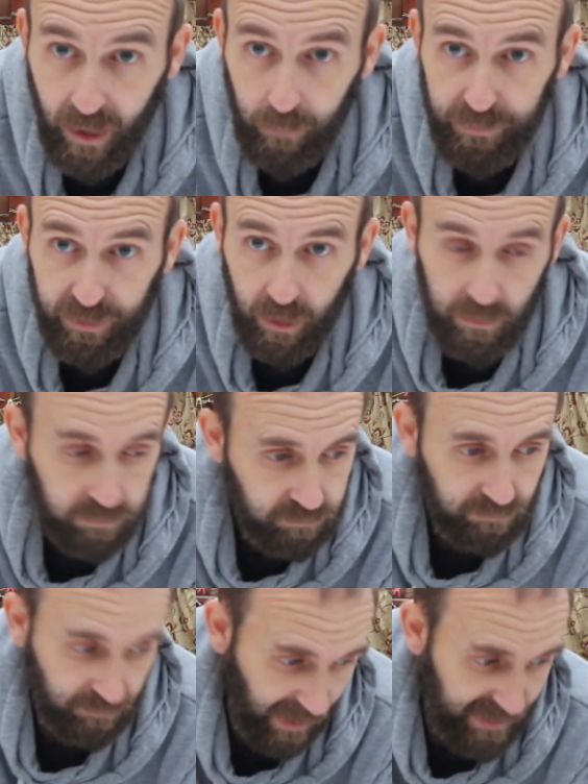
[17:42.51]
up. So
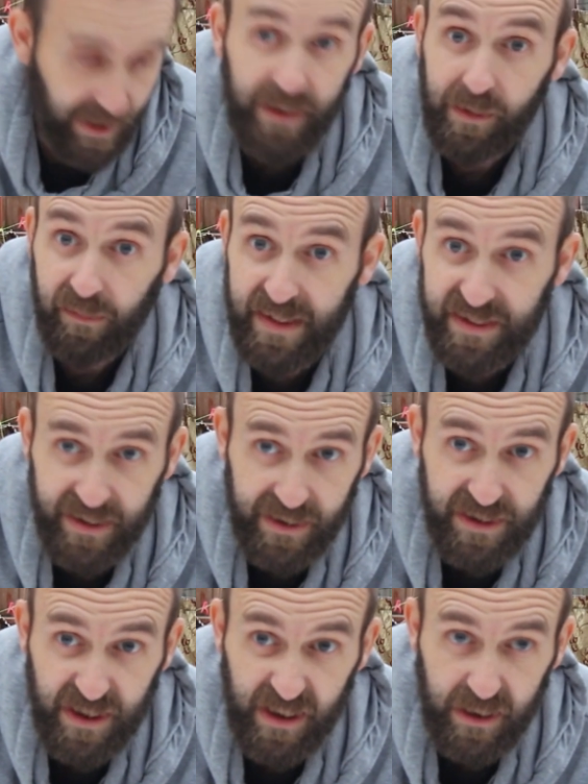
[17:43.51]
as I already
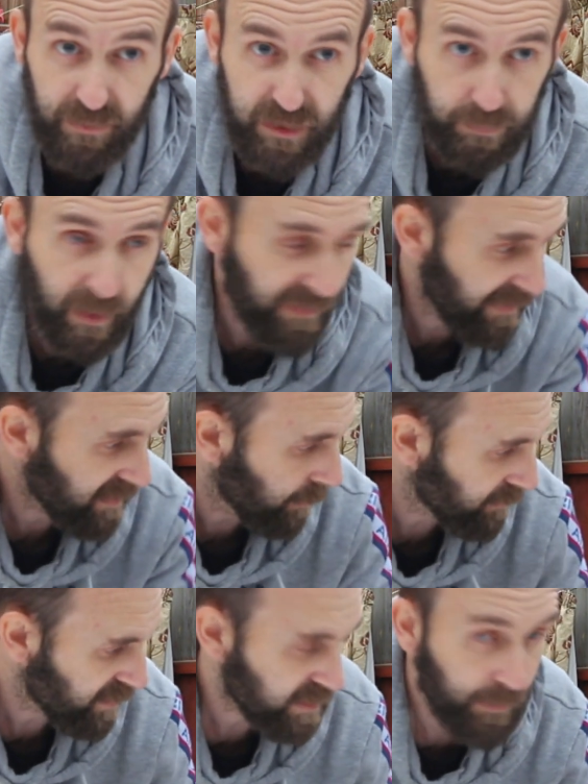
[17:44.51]
said to you, split things
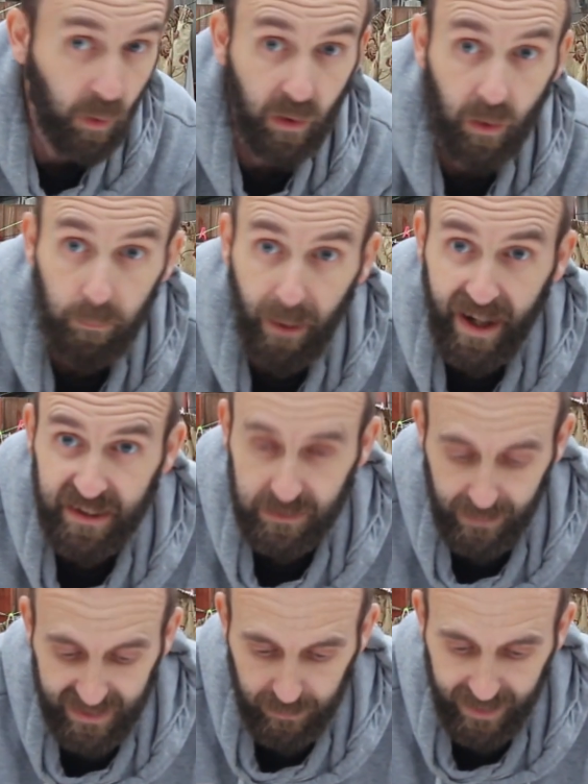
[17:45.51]
up into small little bags
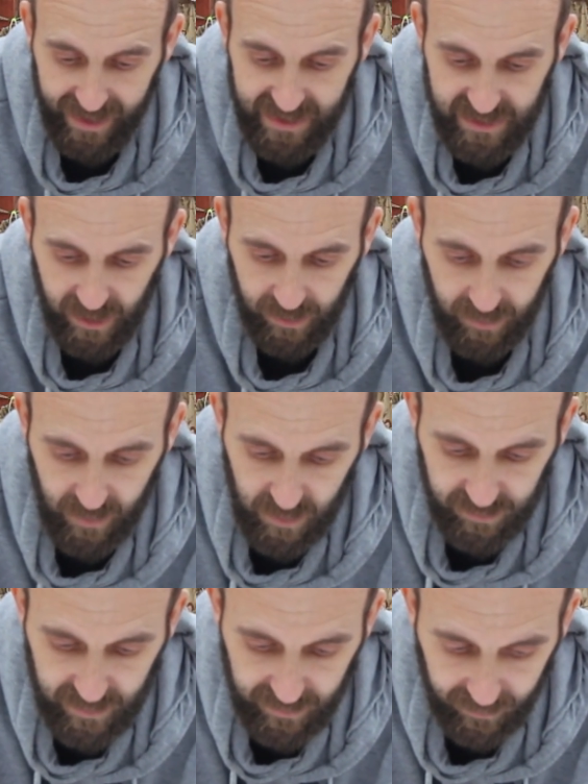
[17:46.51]
to make it a bit easier.
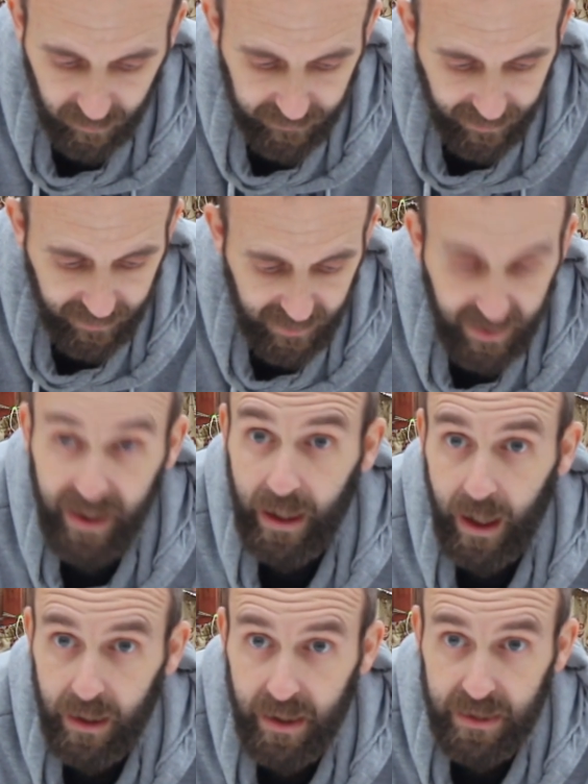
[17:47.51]
So you get on there.
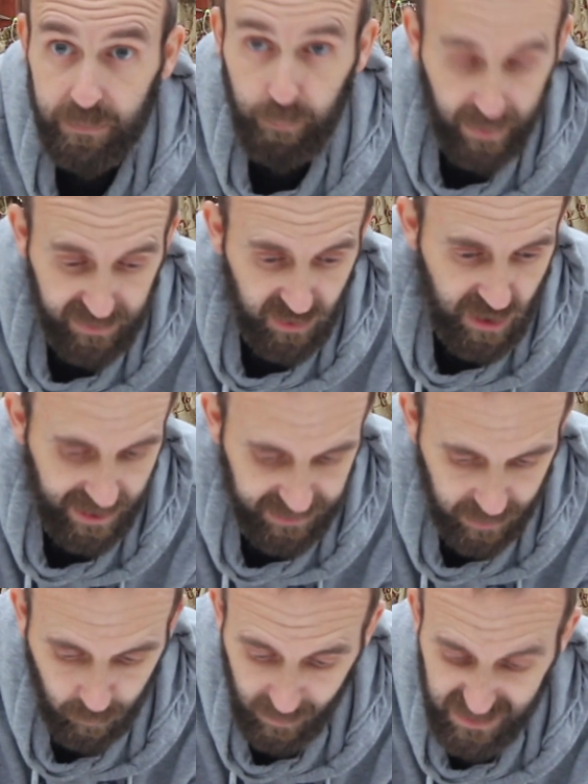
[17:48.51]
And his big
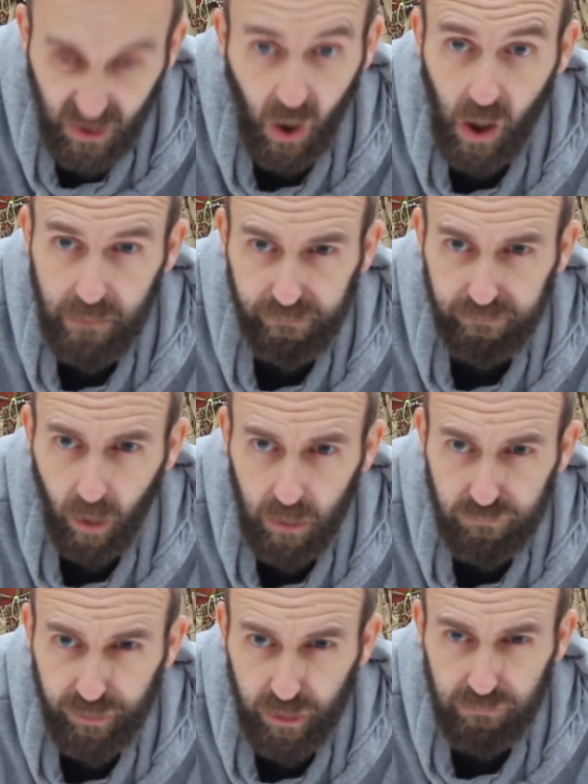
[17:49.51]
suggestion, which I
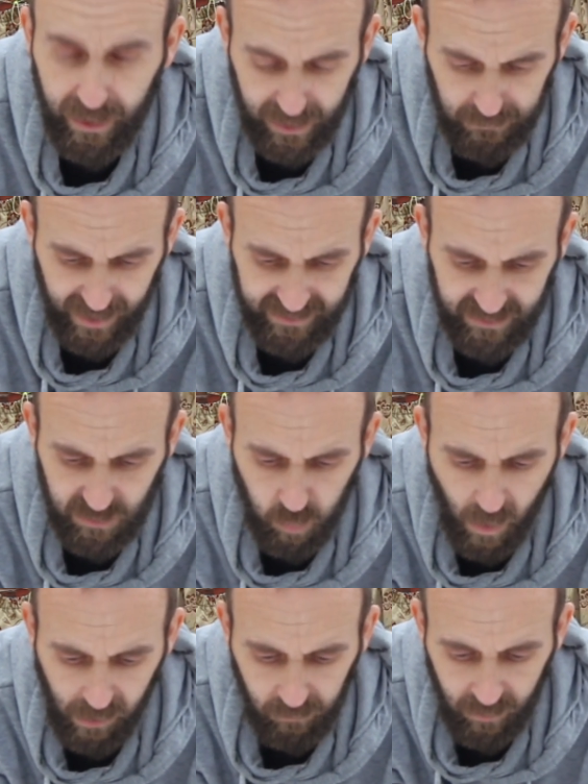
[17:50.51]
do recommend as
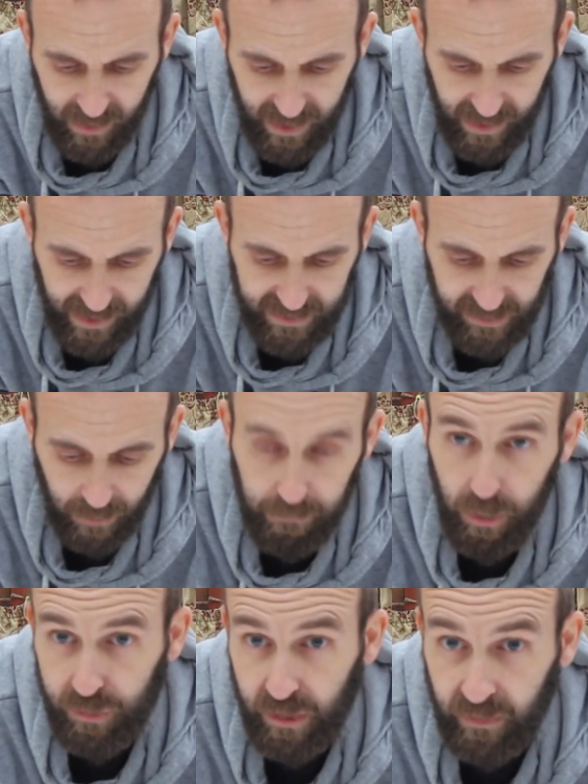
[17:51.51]
well, is
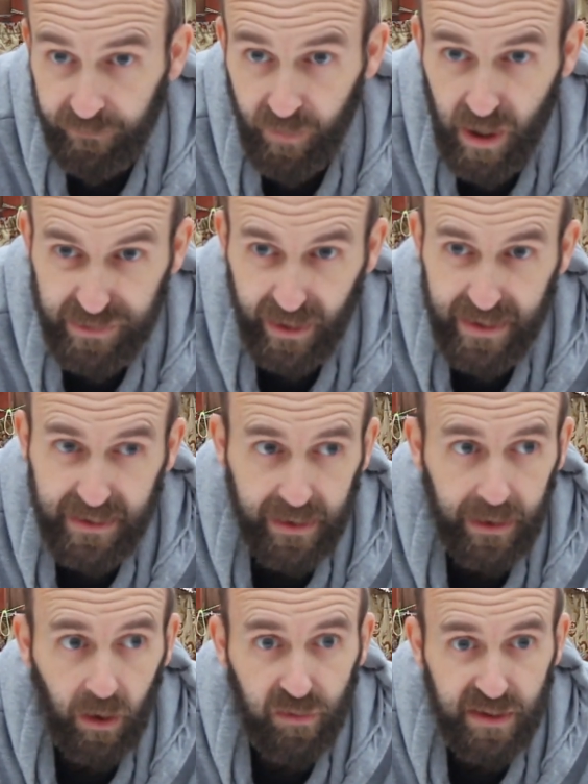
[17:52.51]
putting the first aid
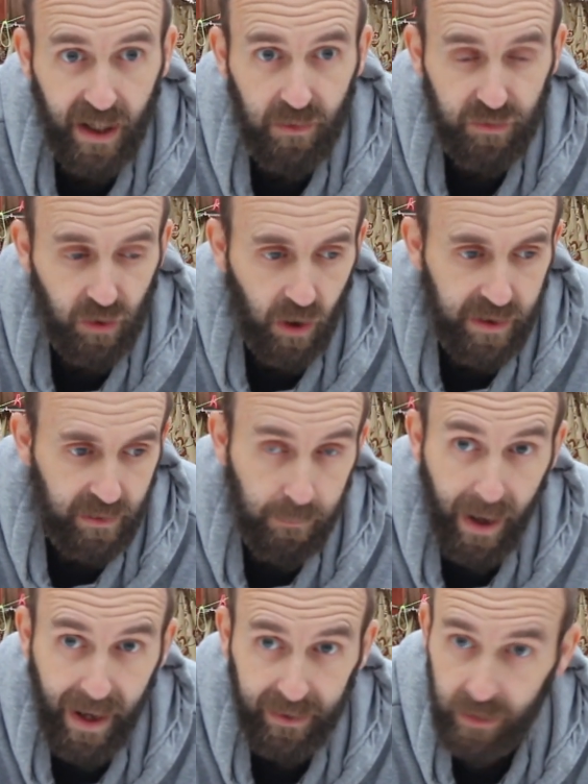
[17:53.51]
kit on the outside of the
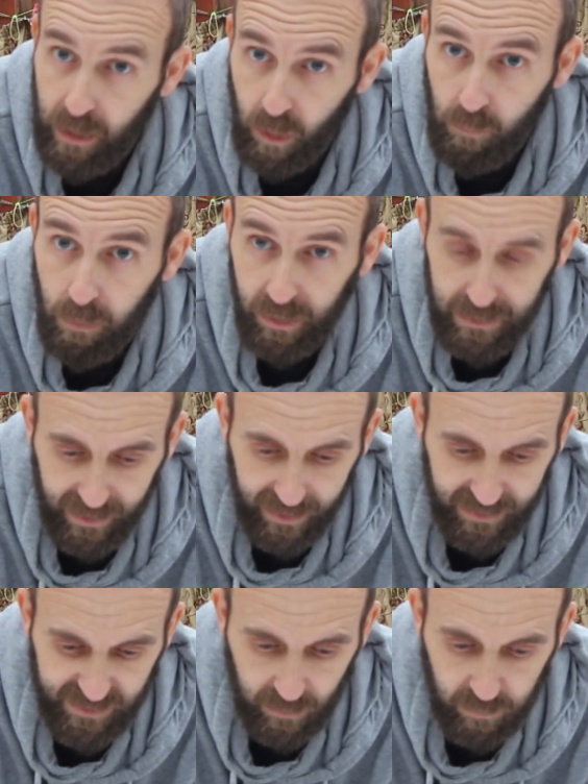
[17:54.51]
bag and a little molly
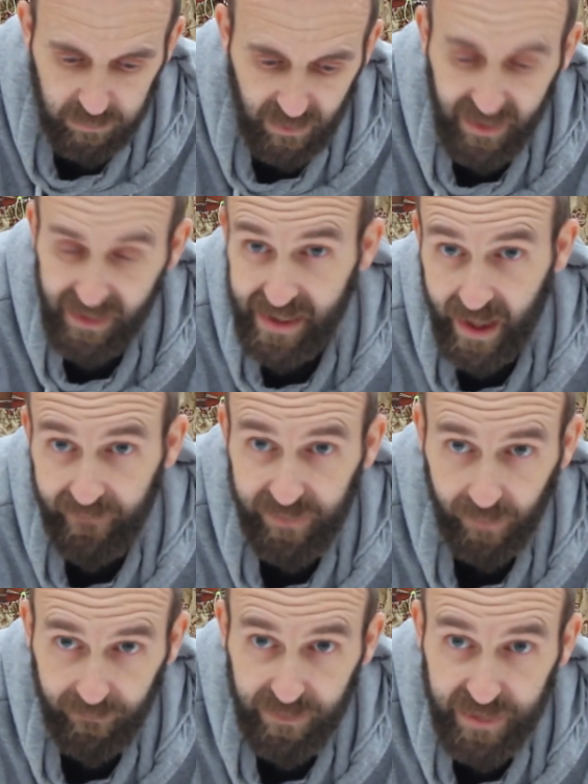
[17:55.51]
kit. So if
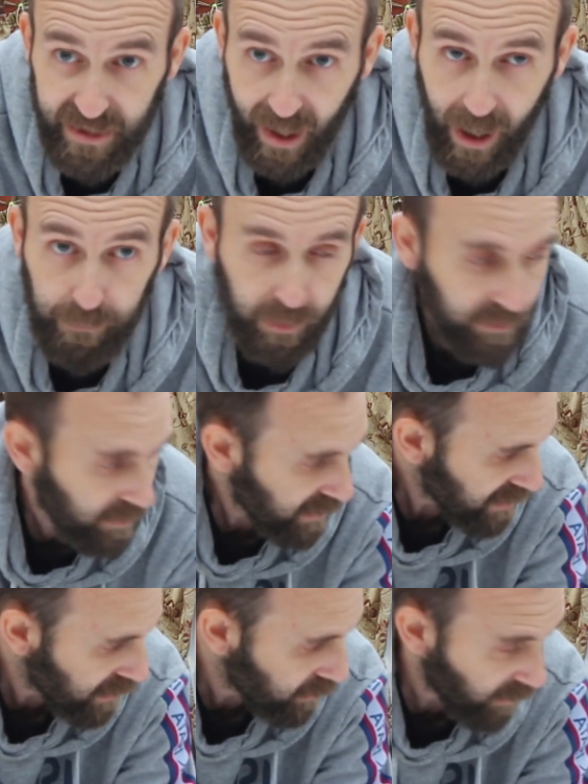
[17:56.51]
something did happen,
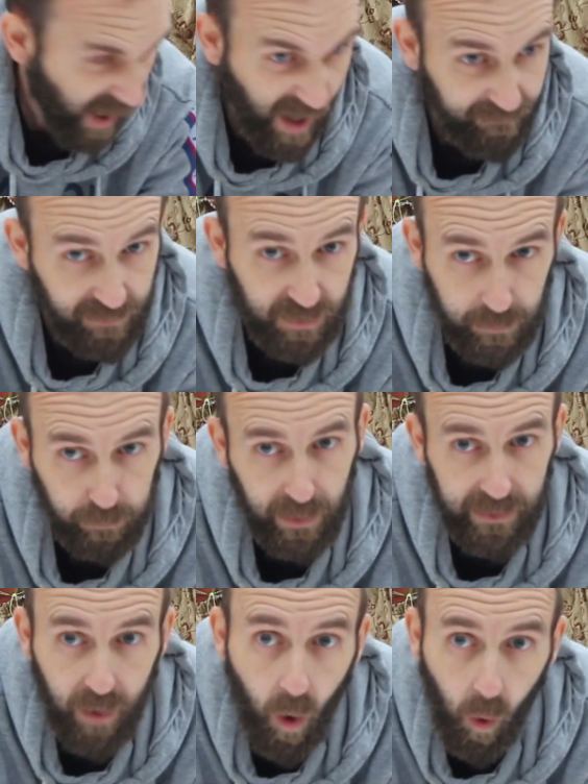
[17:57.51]
you don't have to
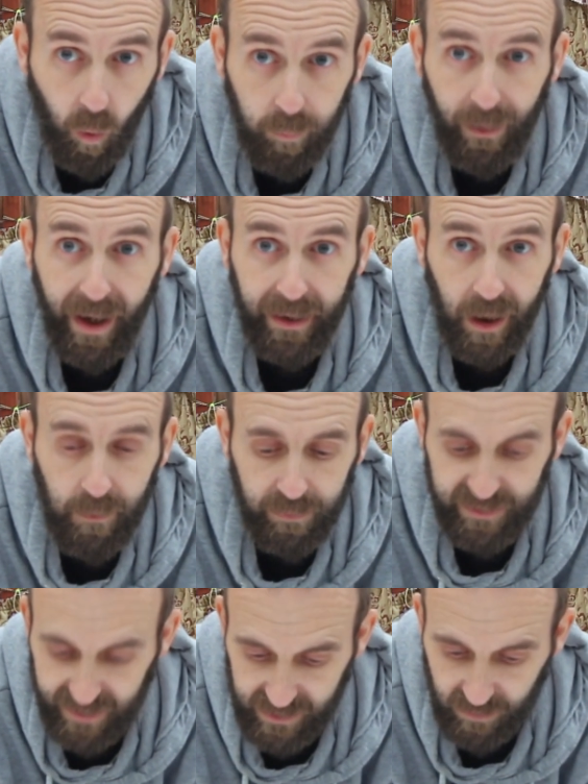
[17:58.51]
split the whole bag
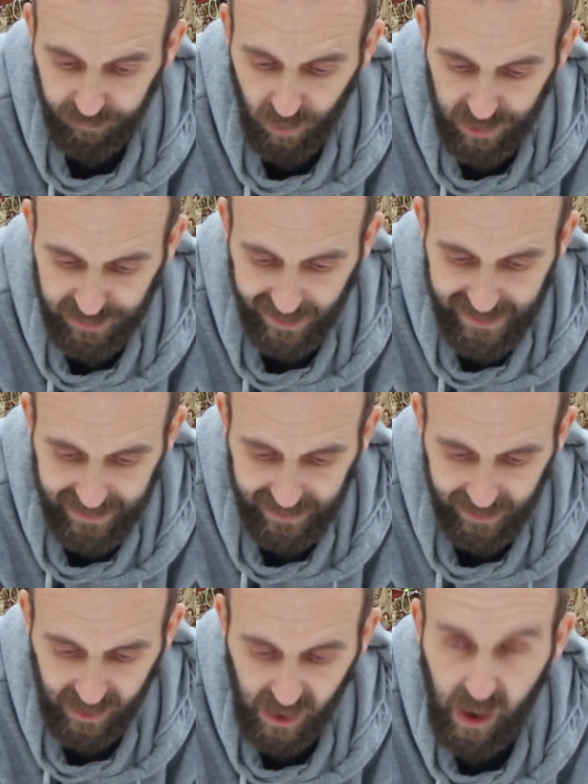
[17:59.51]
open to get your first aid
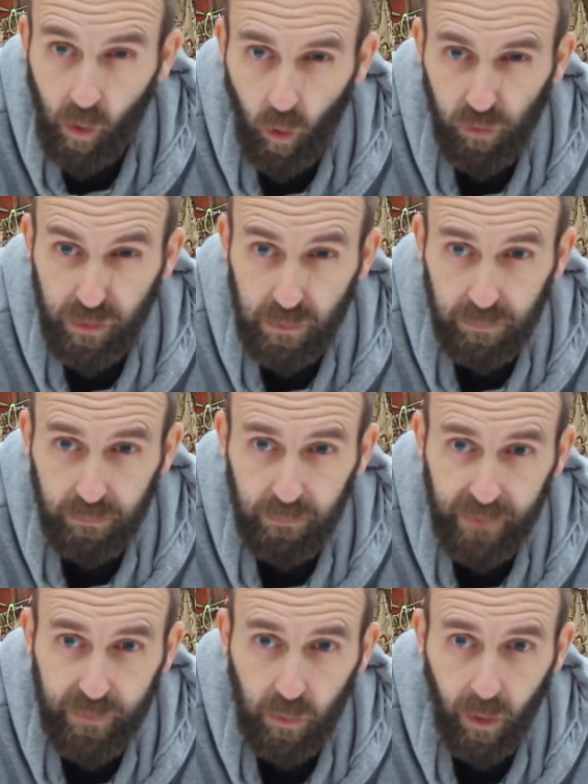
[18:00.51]
kit. Also,
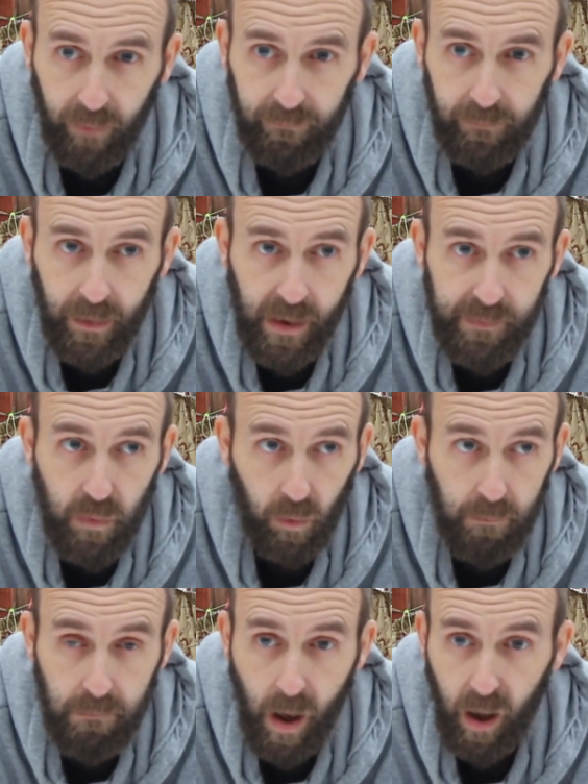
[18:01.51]
if you want
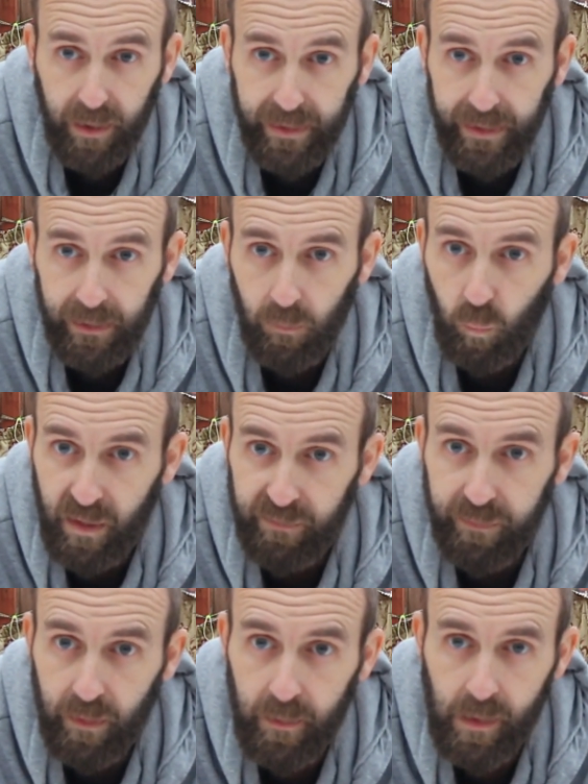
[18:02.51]
to mark it with